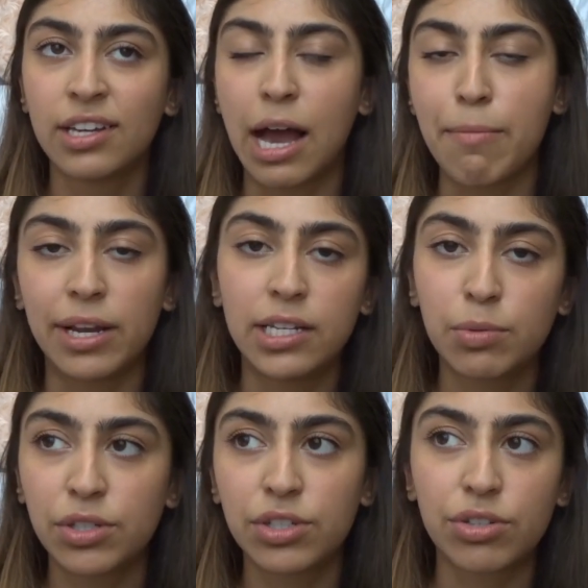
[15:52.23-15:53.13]
I might as
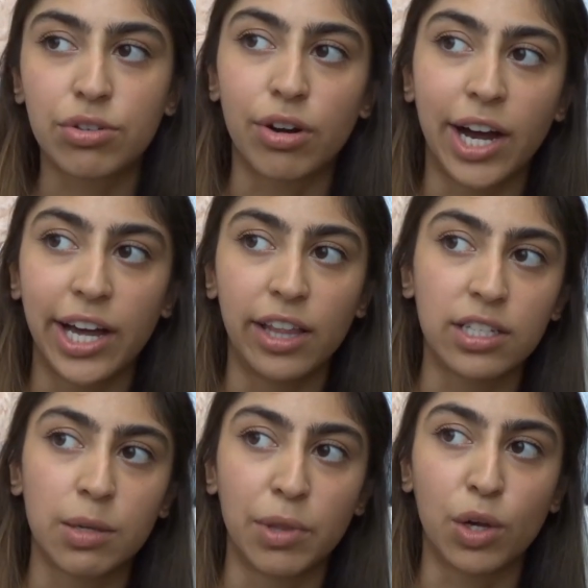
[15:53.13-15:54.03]
well just try like
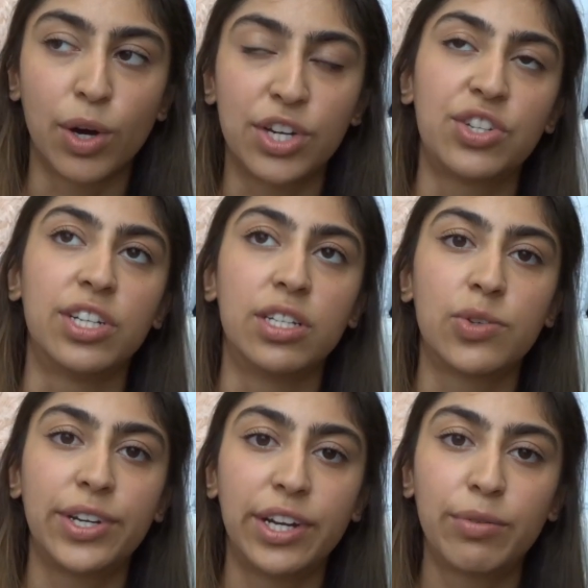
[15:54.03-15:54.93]
some of the questions.
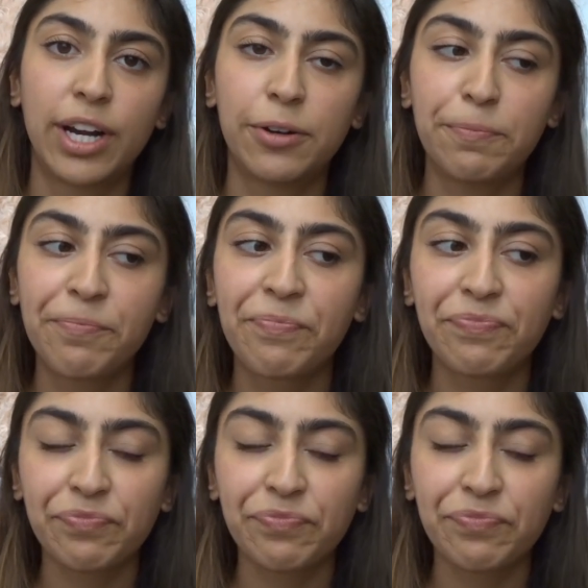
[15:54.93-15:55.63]
So I did around